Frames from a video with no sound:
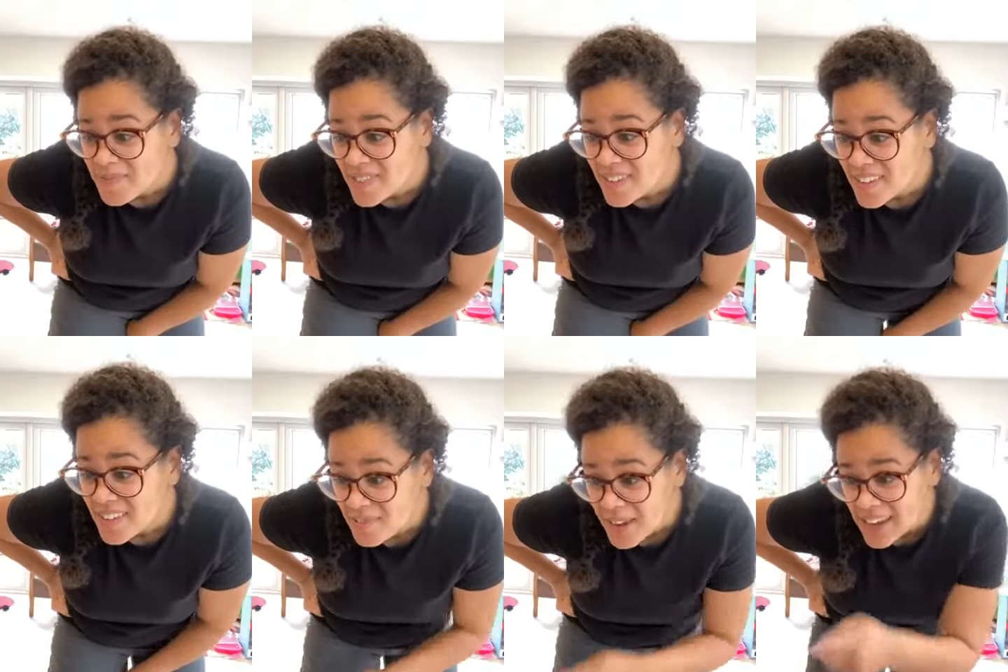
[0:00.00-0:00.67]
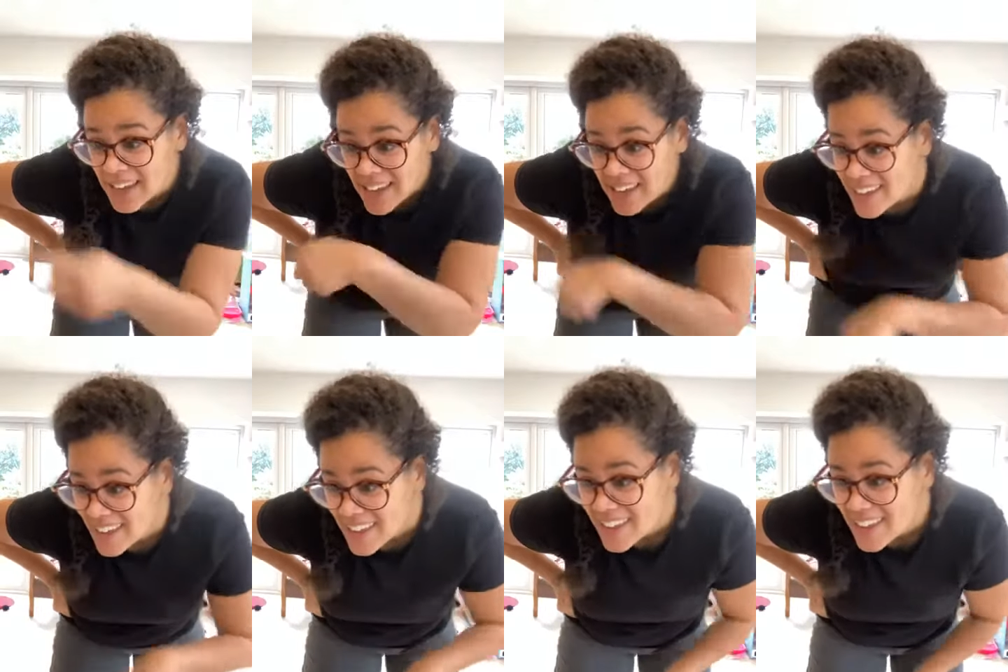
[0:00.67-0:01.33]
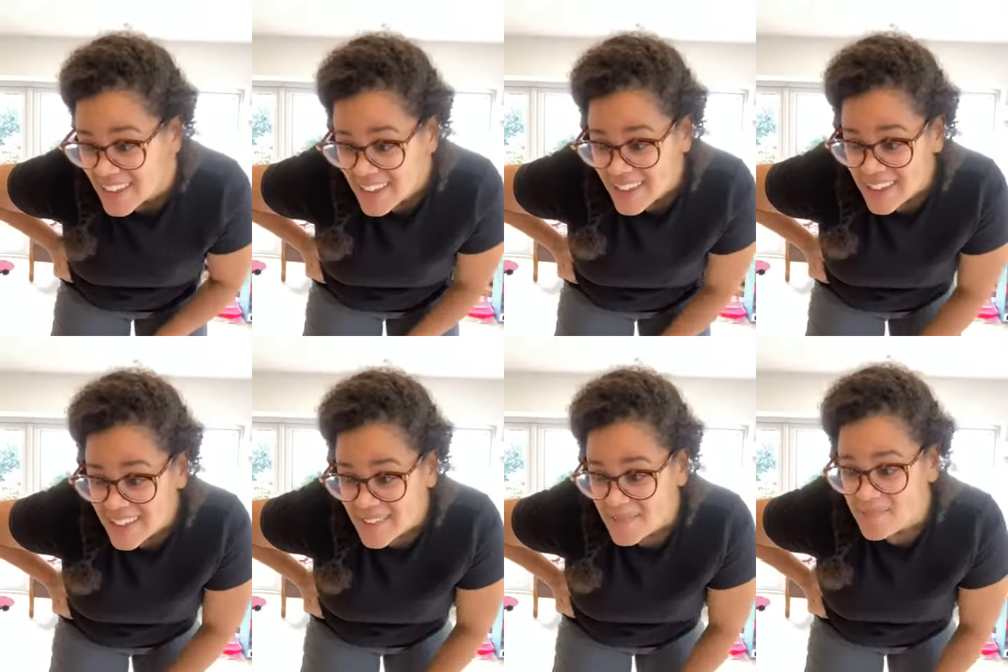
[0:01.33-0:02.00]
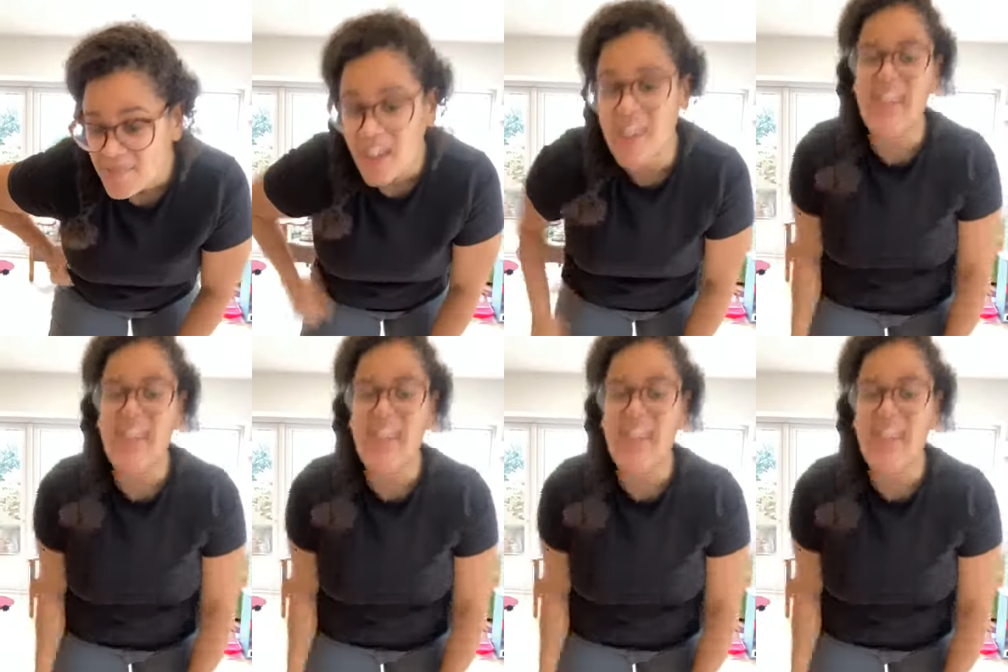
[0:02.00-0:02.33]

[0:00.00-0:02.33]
Come around here. Mm-hmm.